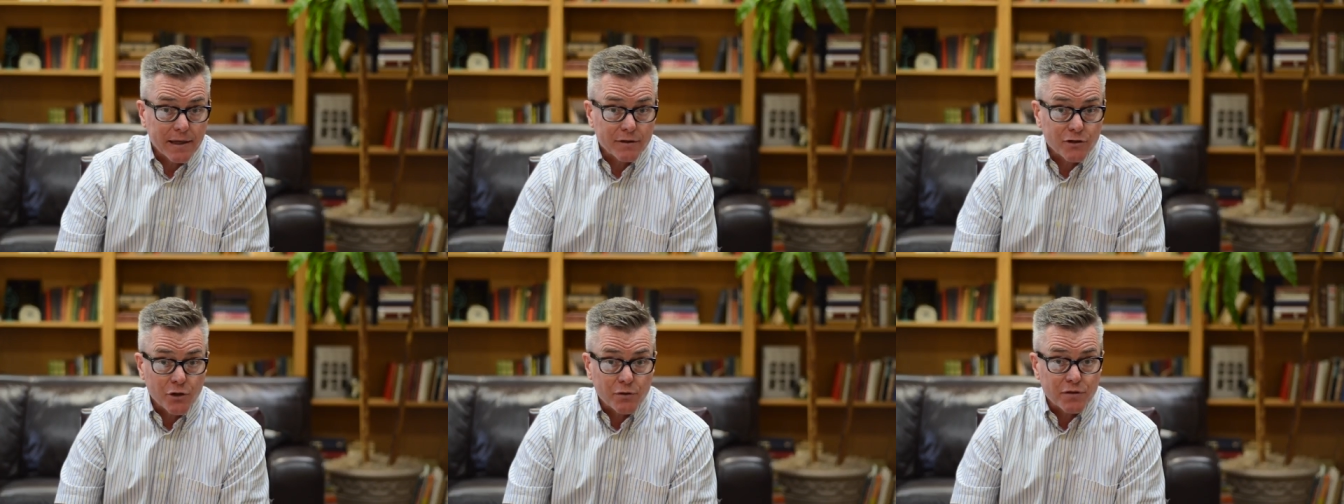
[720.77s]

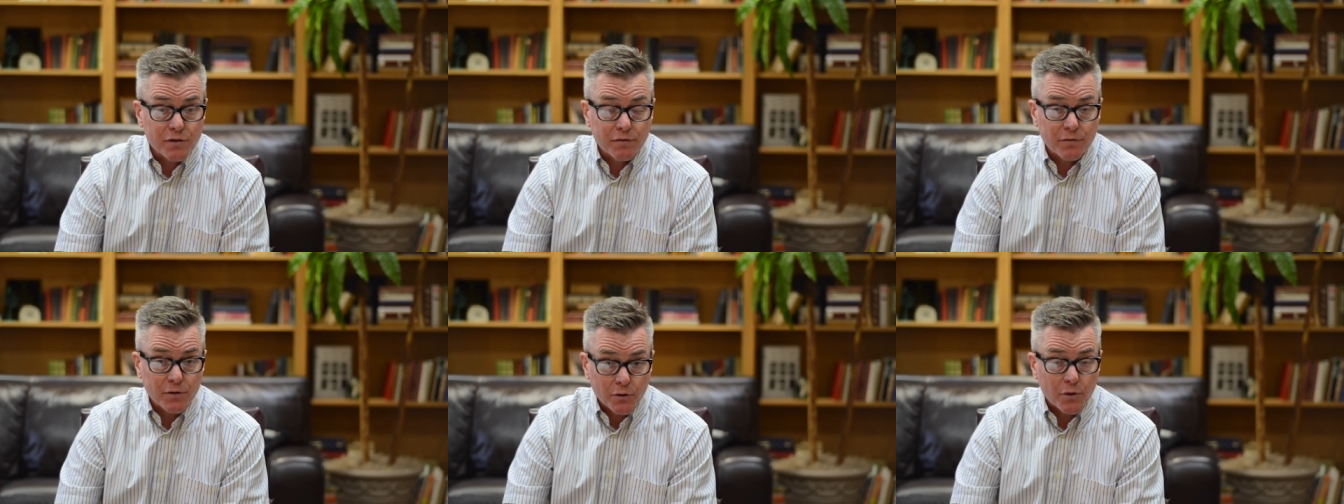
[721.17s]

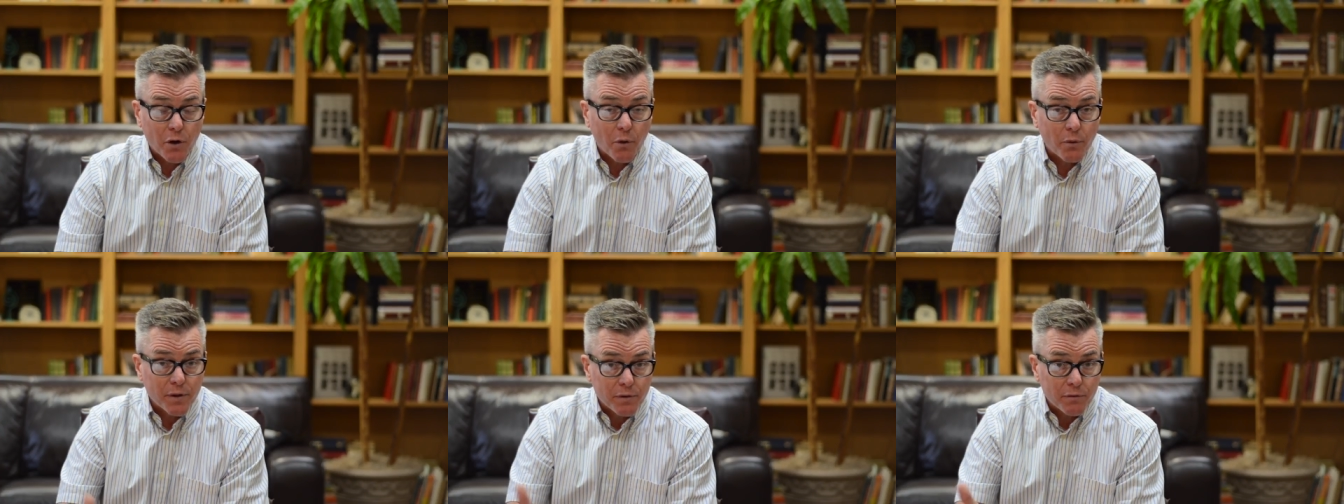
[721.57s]
Joseph, you
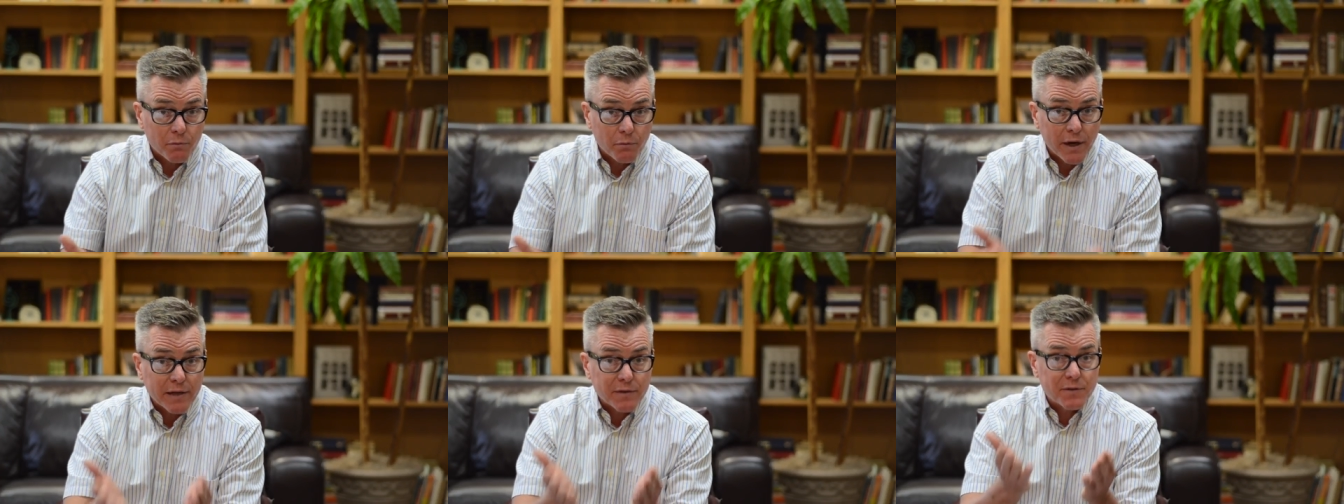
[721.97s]
know, he's
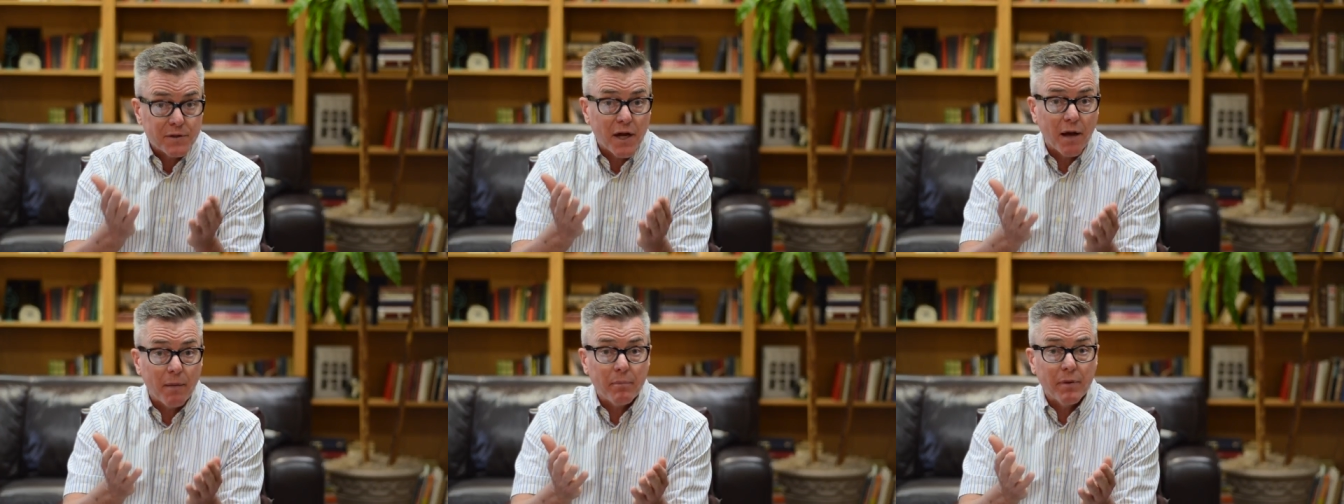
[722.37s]
raised
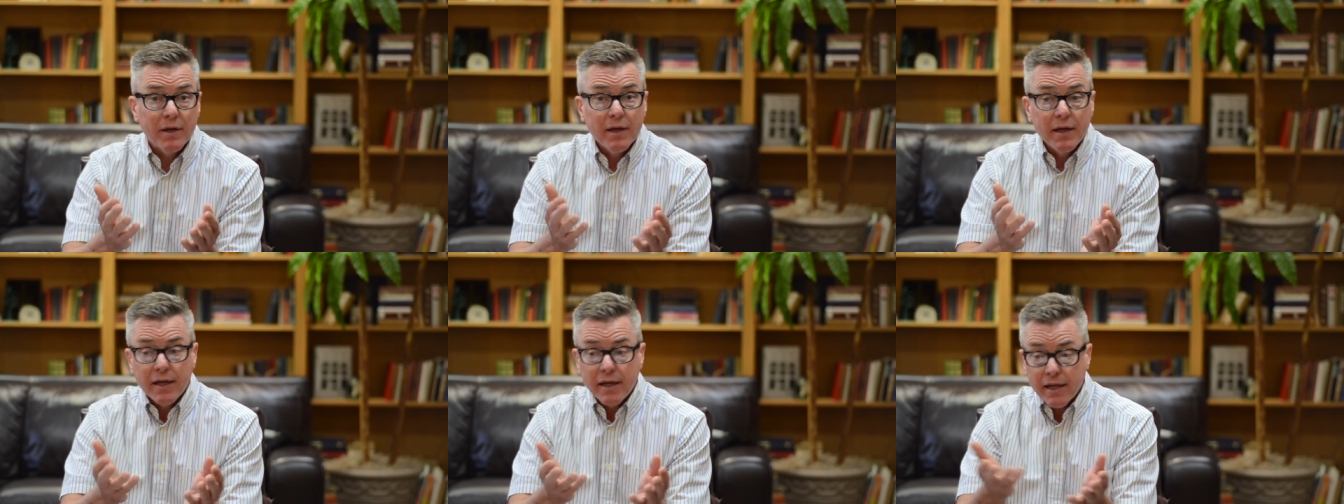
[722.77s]
up.
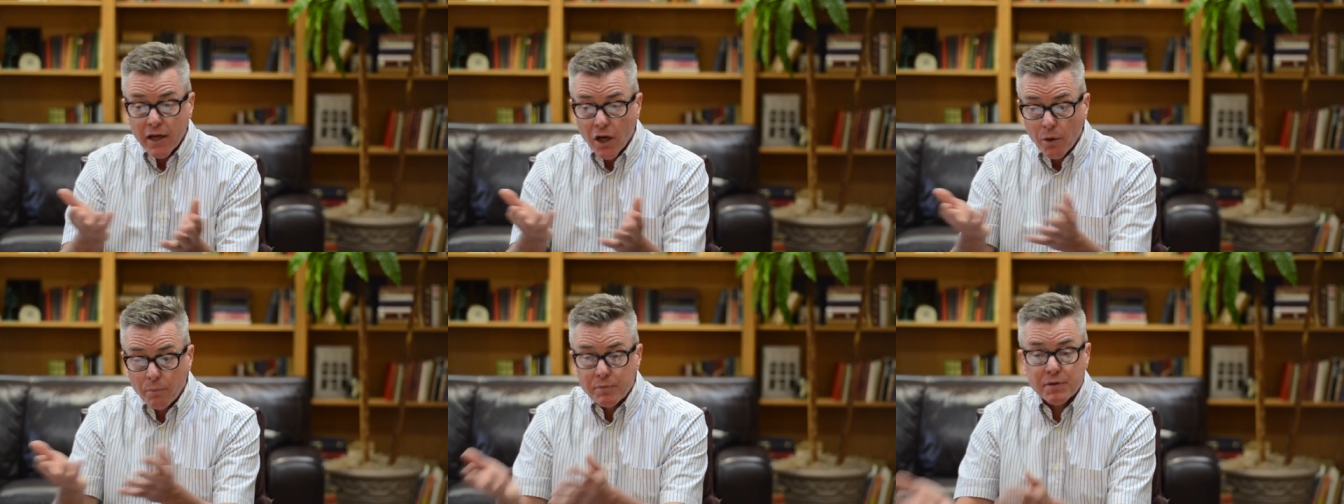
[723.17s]
He
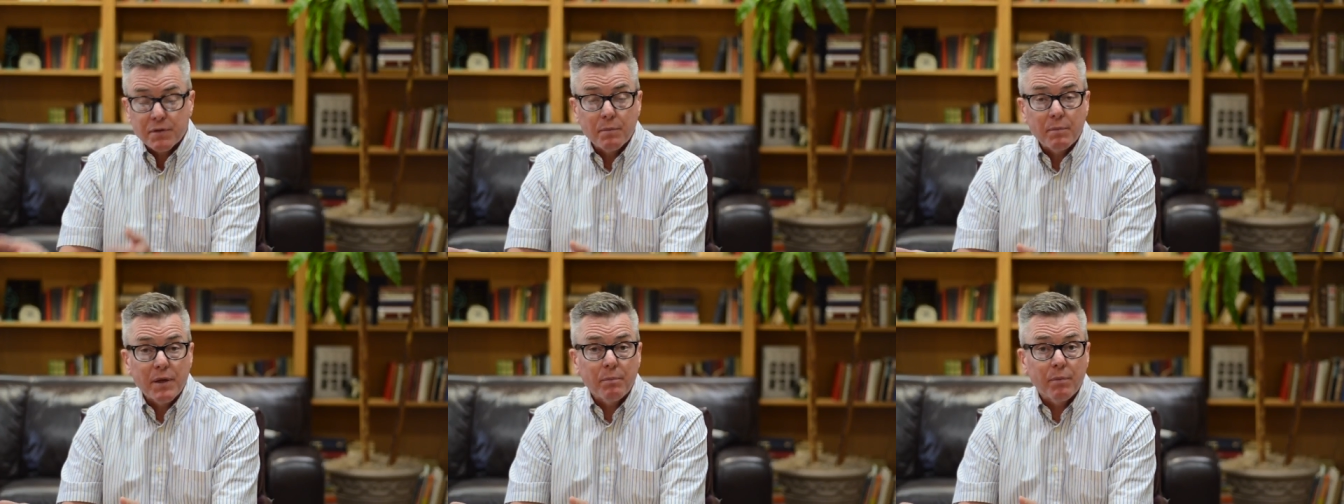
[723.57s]
helps
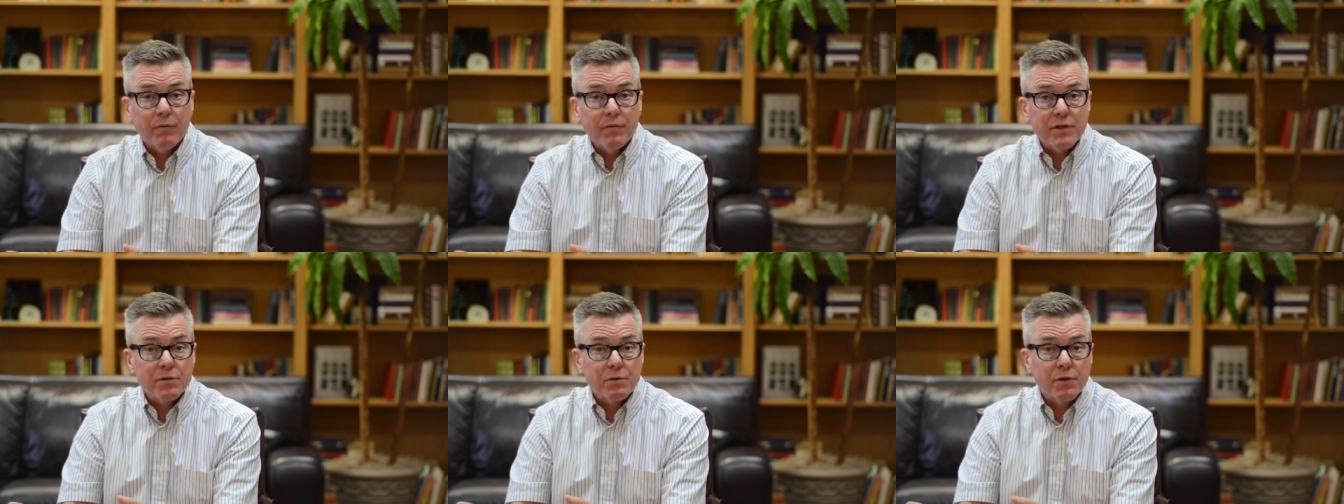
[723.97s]
the people
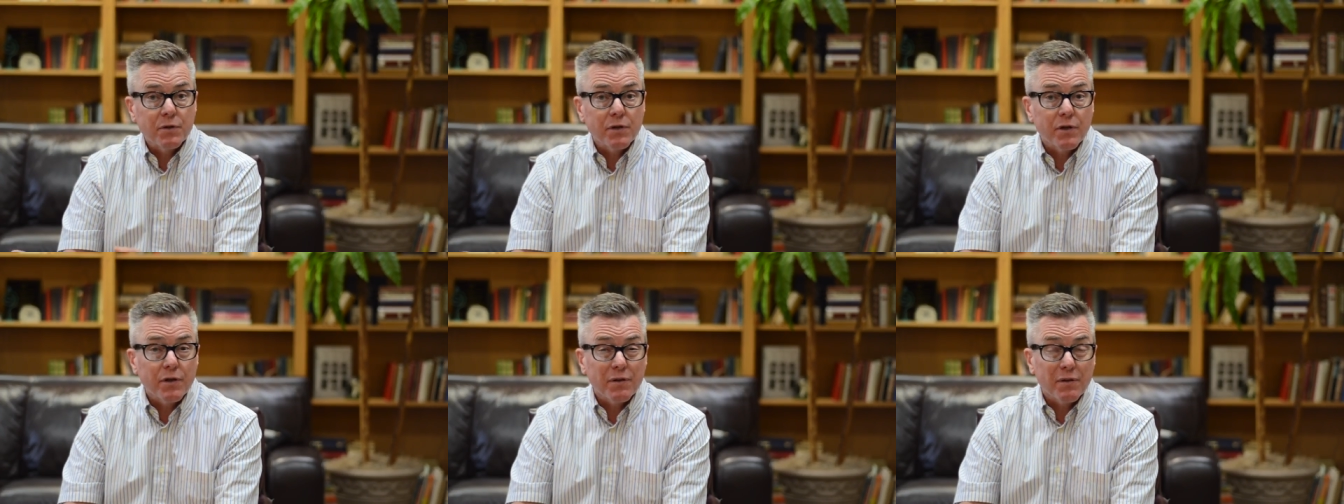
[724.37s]
of Israel
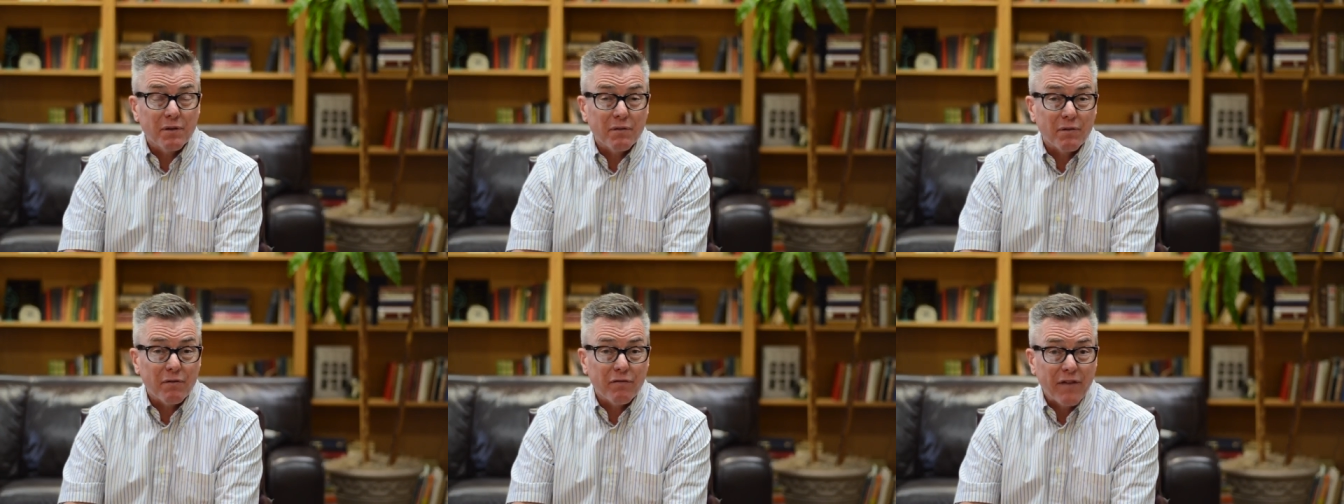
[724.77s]
during the,
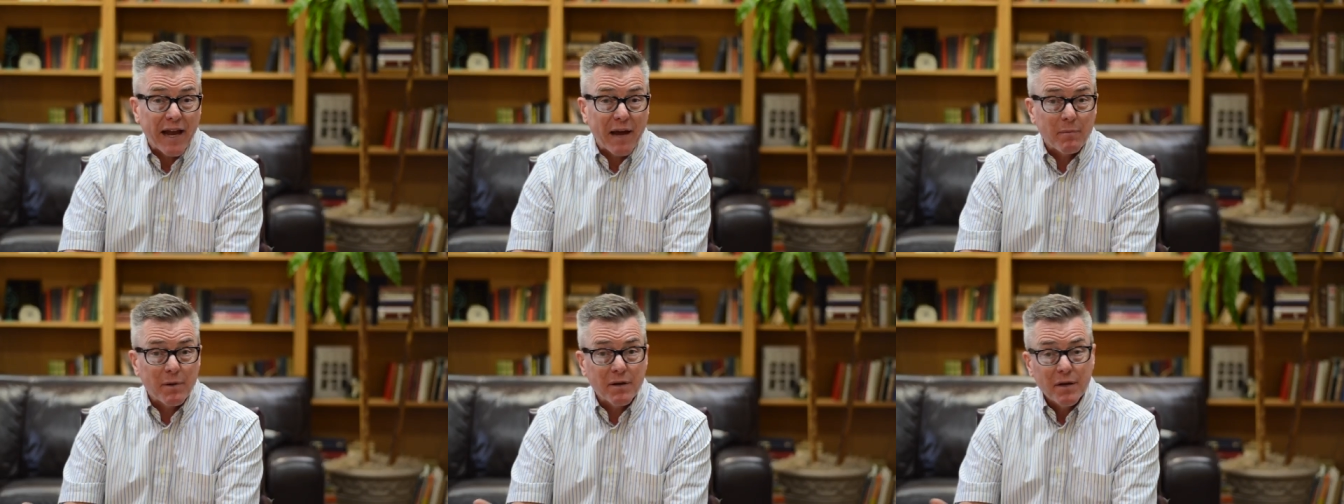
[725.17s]
the
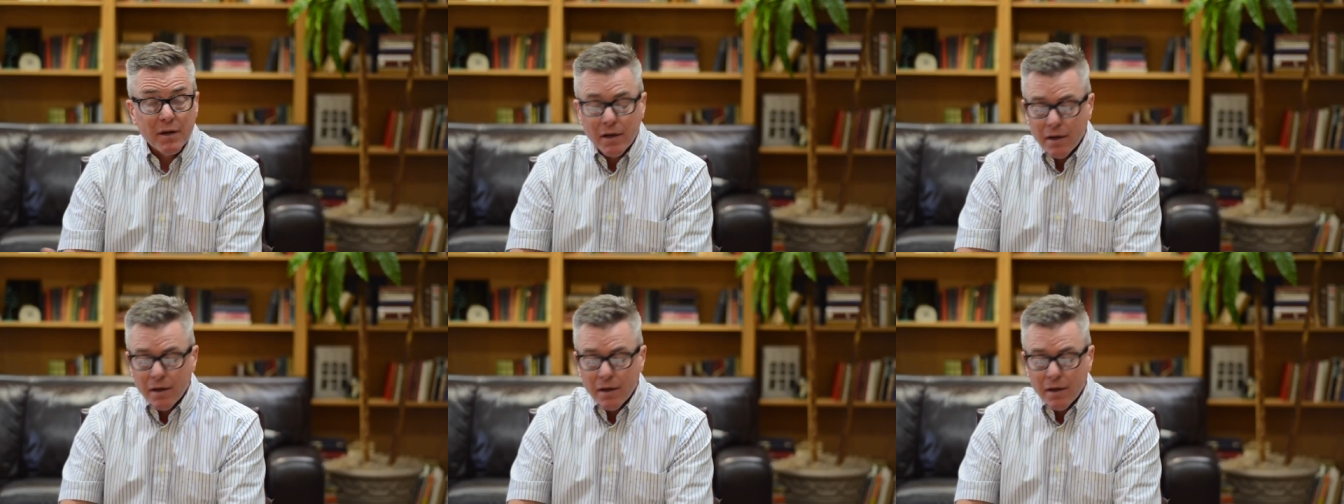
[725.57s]
famine.